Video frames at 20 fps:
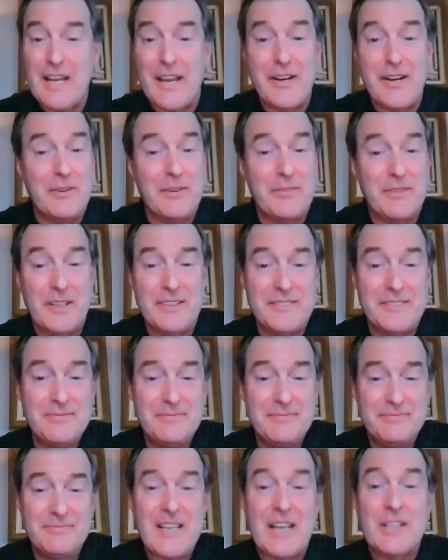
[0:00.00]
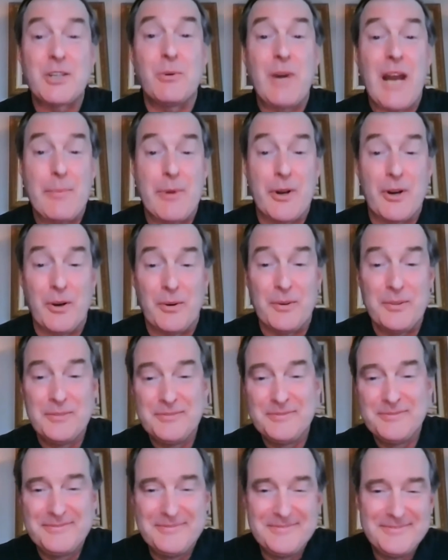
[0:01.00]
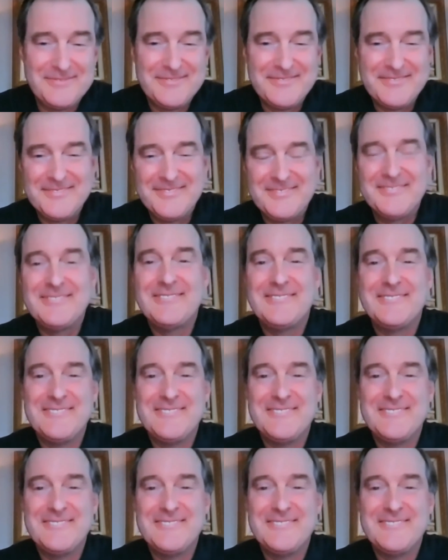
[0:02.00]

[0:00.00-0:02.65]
know, whether I know. It's, whether it's tilt, small cap. I mean, there was,